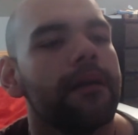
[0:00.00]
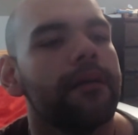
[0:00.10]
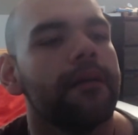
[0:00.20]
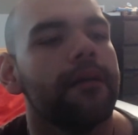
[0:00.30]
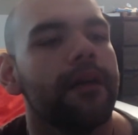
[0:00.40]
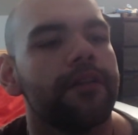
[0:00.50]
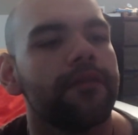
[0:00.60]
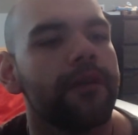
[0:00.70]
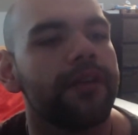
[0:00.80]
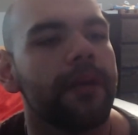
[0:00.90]
I, I just
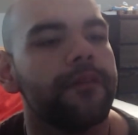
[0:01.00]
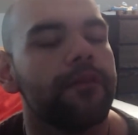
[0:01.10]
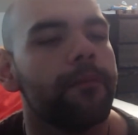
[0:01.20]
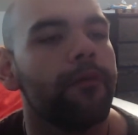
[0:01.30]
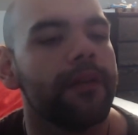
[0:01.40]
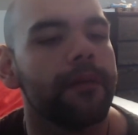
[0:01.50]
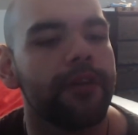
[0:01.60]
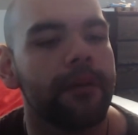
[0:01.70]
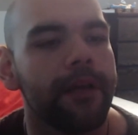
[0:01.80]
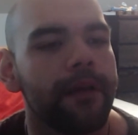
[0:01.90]
want to skip to the point that I'm
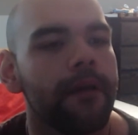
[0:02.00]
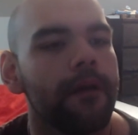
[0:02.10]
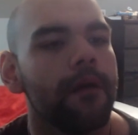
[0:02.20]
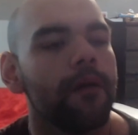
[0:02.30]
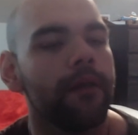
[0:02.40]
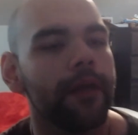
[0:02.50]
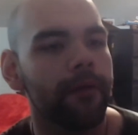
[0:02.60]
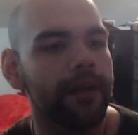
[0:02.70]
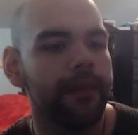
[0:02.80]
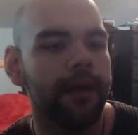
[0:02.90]
trying to make. Like
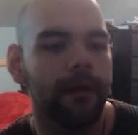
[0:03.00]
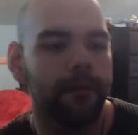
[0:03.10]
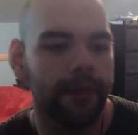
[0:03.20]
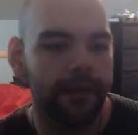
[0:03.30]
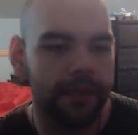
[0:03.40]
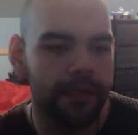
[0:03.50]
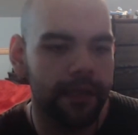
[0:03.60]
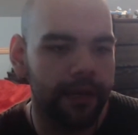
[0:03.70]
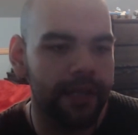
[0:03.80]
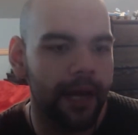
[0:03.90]
right there, this
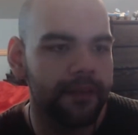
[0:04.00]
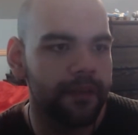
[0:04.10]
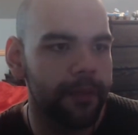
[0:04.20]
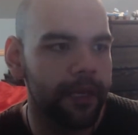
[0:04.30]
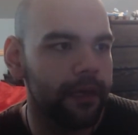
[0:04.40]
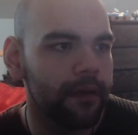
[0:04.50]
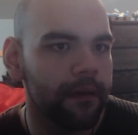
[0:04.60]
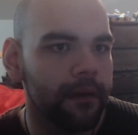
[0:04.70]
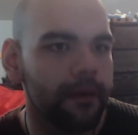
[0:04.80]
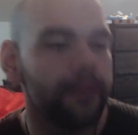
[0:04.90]
has got to be.
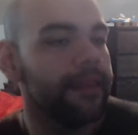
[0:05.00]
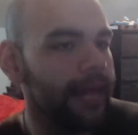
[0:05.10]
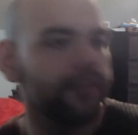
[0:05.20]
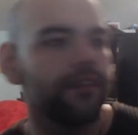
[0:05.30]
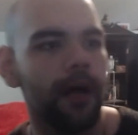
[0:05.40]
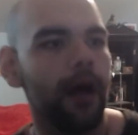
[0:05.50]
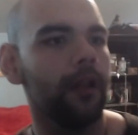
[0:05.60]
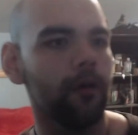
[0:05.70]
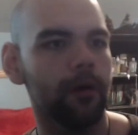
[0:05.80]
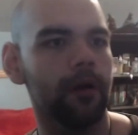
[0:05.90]
That's the
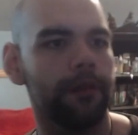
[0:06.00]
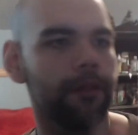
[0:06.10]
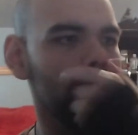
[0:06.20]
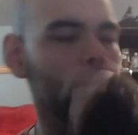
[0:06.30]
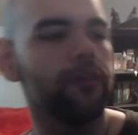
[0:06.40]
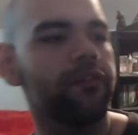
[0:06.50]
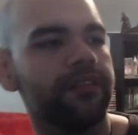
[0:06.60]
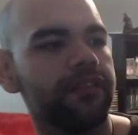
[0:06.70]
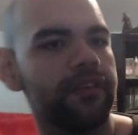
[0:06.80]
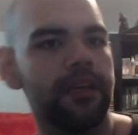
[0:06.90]
Hollow Earth. You
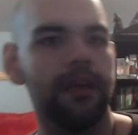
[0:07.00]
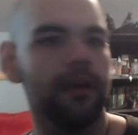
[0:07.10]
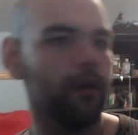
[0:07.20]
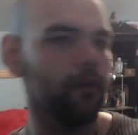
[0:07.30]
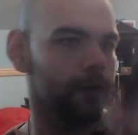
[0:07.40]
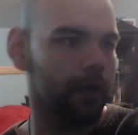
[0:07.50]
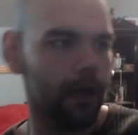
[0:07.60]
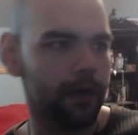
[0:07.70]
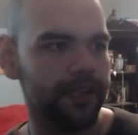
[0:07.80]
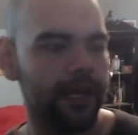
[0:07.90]
can see over
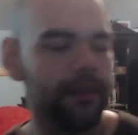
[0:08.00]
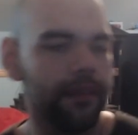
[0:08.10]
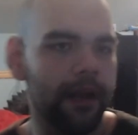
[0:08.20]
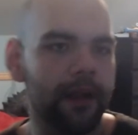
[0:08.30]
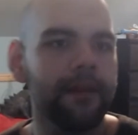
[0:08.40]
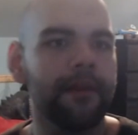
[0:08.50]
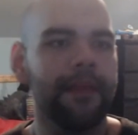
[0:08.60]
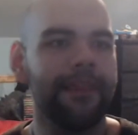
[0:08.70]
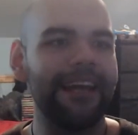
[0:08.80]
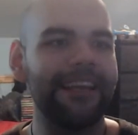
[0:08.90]
Kong's head there
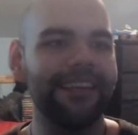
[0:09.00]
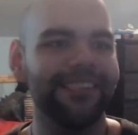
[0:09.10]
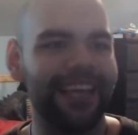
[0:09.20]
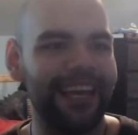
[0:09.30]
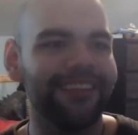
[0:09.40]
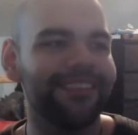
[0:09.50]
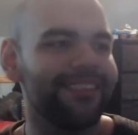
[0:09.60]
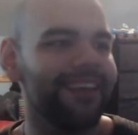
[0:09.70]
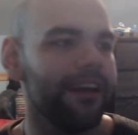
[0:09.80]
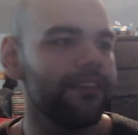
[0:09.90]
that he's like
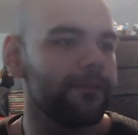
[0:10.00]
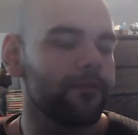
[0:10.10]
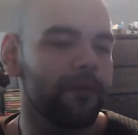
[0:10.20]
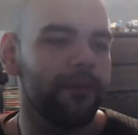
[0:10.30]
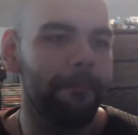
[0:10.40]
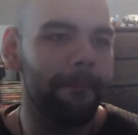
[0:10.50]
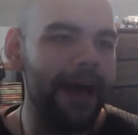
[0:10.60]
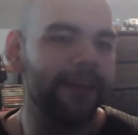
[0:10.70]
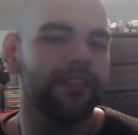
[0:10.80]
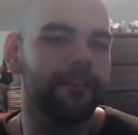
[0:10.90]
inside some sort of a
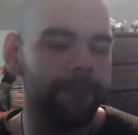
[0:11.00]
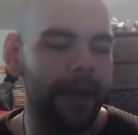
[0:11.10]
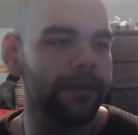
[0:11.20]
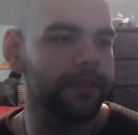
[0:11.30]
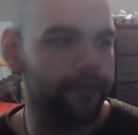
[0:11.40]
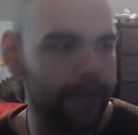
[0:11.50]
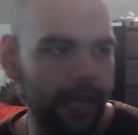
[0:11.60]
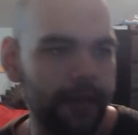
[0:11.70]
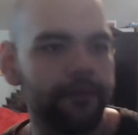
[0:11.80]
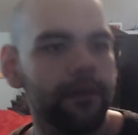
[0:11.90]
massive, massive
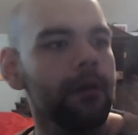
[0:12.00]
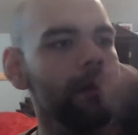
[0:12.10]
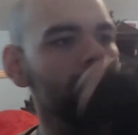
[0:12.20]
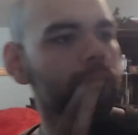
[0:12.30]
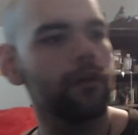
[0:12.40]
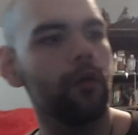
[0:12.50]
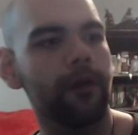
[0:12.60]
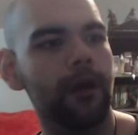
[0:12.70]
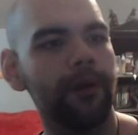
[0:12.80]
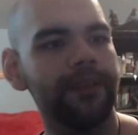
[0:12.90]
cave. So
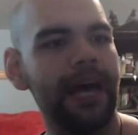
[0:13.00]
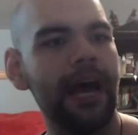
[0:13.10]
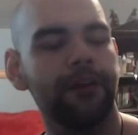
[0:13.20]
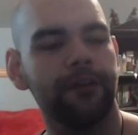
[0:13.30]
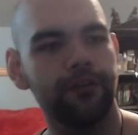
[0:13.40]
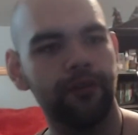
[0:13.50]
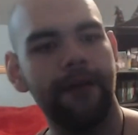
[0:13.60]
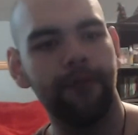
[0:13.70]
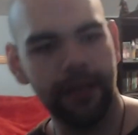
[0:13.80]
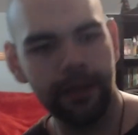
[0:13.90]
we're going to actually
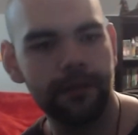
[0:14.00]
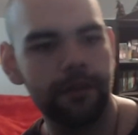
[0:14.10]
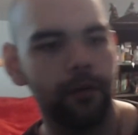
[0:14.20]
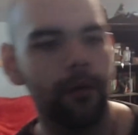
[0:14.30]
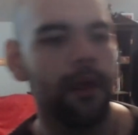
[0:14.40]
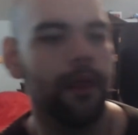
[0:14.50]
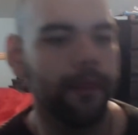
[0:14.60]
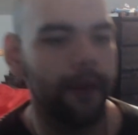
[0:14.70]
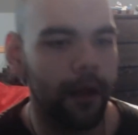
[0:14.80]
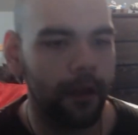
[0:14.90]
travel into
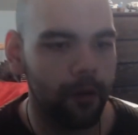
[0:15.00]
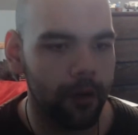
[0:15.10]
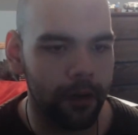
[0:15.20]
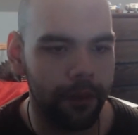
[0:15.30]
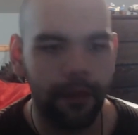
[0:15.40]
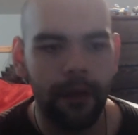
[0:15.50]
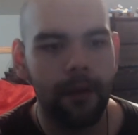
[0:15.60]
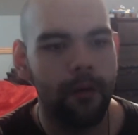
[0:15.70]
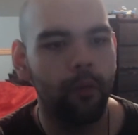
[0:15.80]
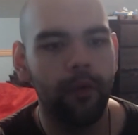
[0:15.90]
the Hollow Earth
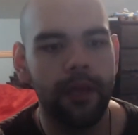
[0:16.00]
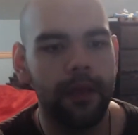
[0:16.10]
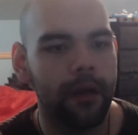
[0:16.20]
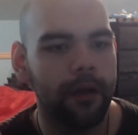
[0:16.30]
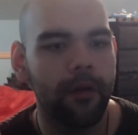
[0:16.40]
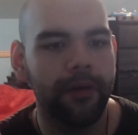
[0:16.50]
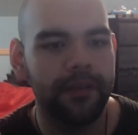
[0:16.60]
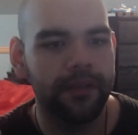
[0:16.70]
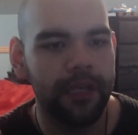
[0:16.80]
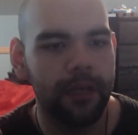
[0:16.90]
we are going
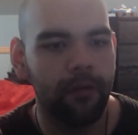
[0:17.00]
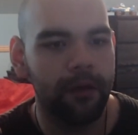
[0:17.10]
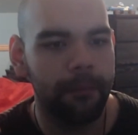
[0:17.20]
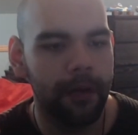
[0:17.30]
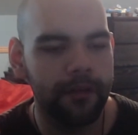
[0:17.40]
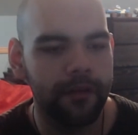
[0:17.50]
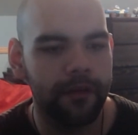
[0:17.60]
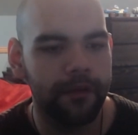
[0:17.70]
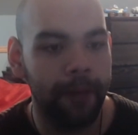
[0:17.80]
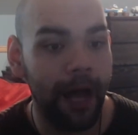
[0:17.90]
to see what
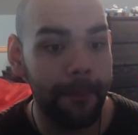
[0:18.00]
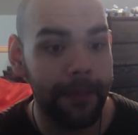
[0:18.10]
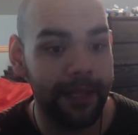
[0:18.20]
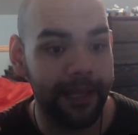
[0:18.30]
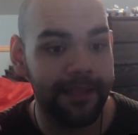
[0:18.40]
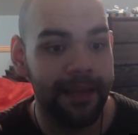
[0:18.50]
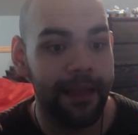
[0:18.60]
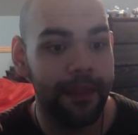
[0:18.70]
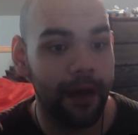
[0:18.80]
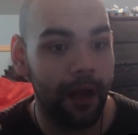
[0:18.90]
monsters populate
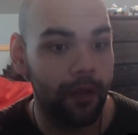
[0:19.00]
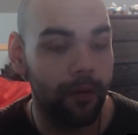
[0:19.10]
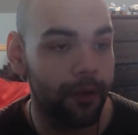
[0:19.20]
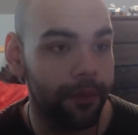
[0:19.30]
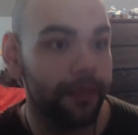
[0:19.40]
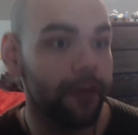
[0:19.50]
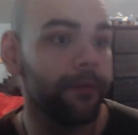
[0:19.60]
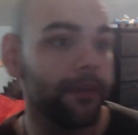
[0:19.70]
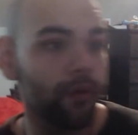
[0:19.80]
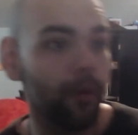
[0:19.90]
the Hollow Earth. There have
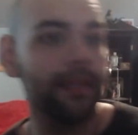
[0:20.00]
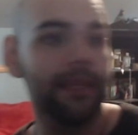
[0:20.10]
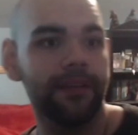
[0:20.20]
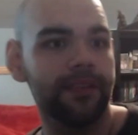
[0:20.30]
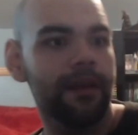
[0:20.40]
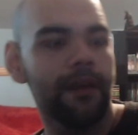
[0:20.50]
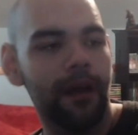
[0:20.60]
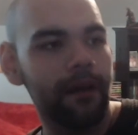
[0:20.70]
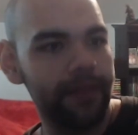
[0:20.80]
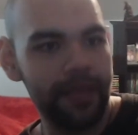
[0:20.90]
been toy leaks
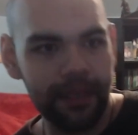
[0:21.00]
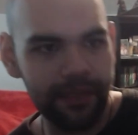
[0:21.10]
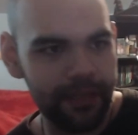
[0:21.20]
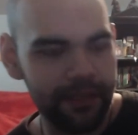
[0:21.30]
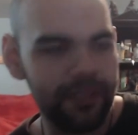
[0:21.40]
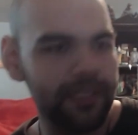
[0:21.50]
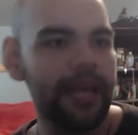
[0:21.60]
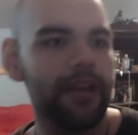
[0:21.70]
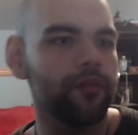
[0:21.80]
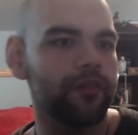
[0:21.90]
of these
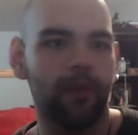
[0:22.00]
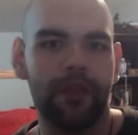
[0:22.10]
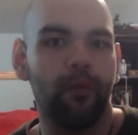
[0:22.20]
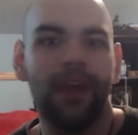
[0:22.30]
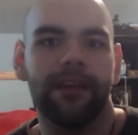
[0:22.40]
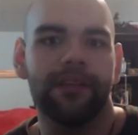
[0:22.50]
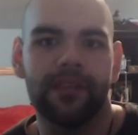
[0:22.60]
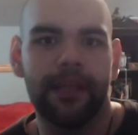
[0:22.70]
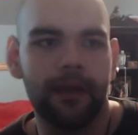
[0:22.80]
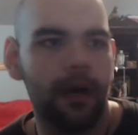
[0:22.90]
snakes with wings
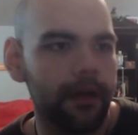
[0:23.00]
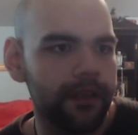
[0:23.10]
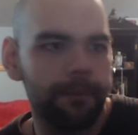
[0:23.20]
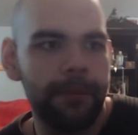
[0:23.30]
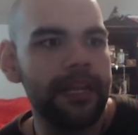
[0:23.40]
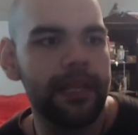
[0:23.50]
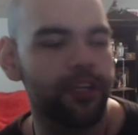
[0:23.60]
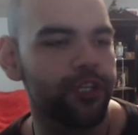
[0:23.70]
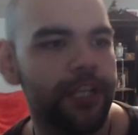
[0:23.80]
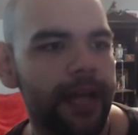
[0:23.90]
that Kong is beating the
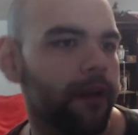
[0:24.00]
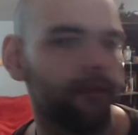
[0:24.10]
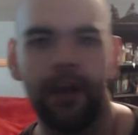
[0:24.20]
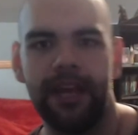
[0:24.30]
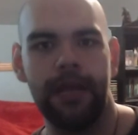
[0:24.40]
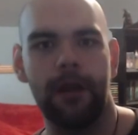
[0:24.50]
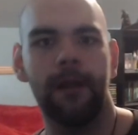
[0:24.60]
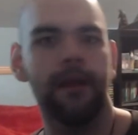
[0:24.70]
shit out of right here.